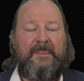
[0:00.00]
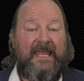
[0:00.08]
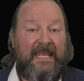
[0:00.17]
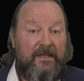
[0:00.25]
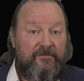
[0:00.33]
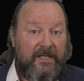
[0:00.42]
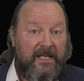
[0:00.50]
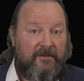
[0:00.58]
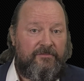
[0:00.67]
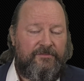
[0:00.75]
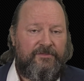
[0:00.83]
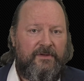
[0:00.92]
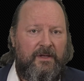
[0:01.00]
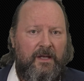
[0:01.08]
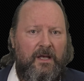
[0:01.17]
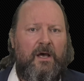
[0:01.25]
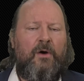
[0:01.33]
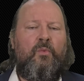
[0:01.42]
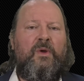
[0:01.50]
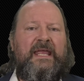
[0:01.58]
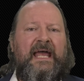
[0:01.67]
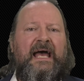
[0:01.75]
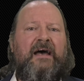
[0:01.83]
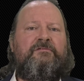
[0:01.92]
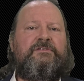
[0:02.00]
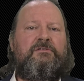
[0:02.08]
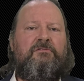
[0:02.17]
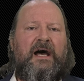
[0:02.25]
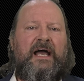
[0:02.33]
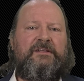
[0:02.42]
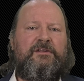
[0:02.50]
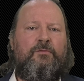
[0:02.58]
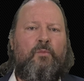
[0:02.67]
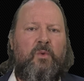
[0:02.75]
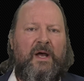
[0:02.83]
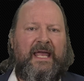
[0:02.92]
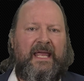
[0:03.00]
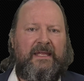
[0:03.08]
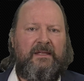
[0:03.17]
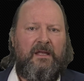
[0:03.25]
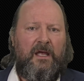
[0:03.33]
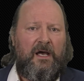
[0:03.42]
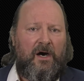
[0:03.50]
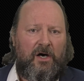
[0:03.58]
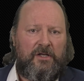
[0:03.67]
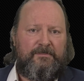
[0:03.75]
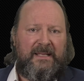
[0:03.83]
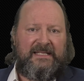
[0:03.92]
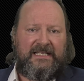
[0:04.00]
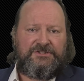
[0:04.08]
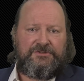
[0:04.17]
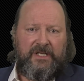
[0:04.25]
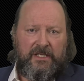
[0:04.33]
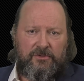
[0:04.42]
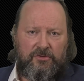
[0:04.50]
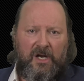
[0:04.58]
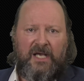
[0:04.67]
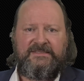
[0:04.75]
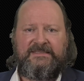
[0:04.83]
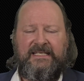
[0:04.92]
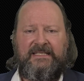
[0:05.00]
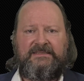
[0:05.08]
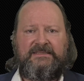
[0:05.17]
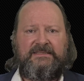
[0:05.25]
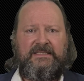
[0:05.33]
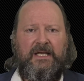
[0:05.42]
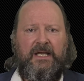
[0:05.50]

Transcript: even if we have the right of way on pedestrian crossings.